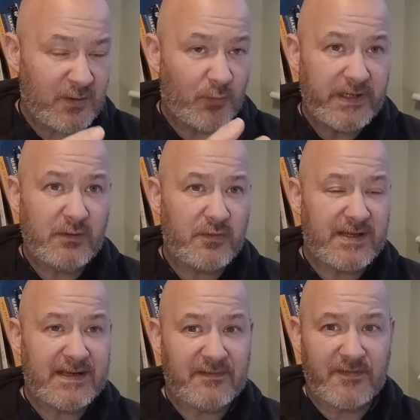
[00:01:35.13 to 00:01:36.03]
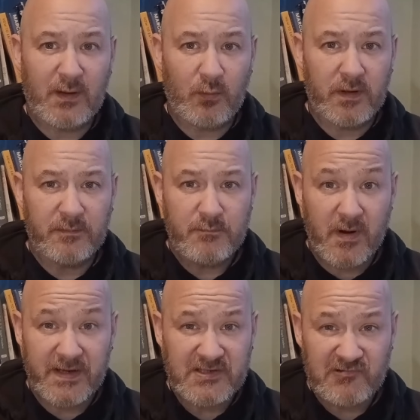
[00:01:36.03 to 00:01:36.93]
We knew the EFL were
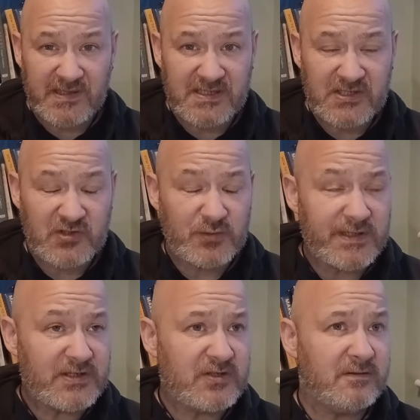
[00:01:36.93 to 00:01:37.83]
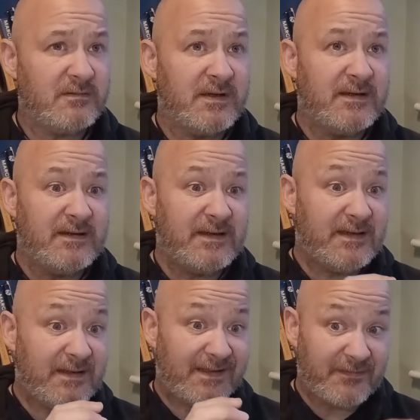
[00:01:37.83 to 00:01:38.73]
monitoring the situation.
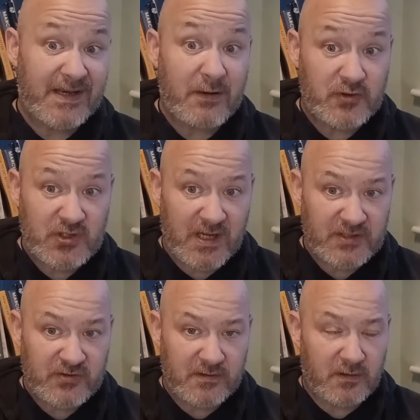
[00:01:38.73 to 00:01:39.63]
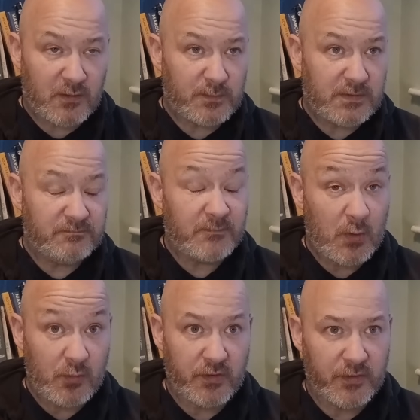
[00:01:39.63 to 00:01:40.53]
They've now charged the club,
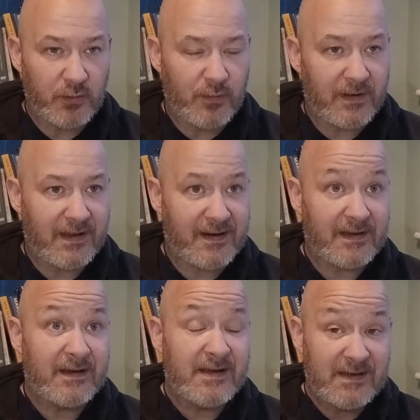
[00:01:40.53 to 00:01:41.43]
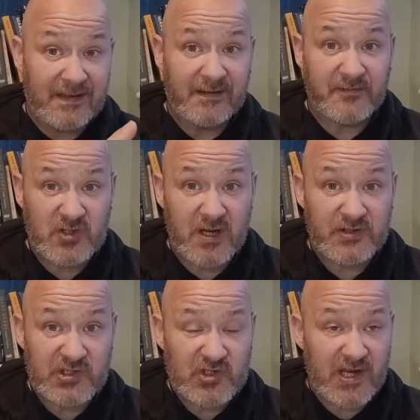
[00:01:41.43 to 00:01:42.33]
who can do without it. They've
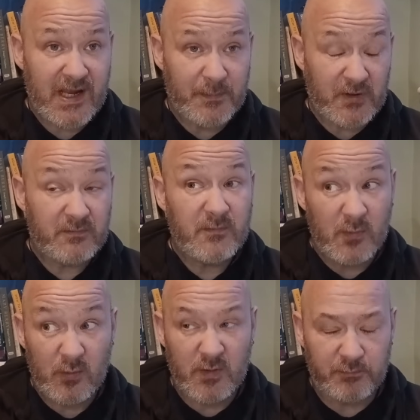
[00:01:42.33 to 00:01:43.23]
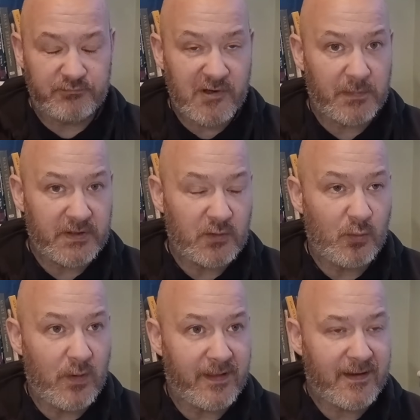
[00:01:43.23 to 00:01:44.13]
charged the chairman, who can probably do
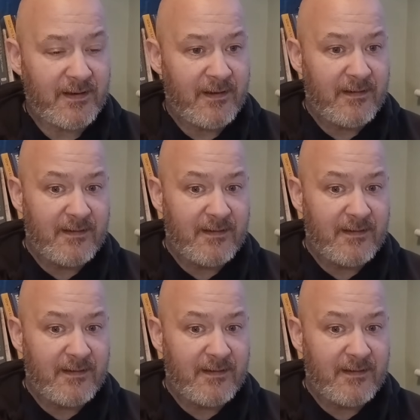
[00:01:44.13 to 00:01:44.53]
with it.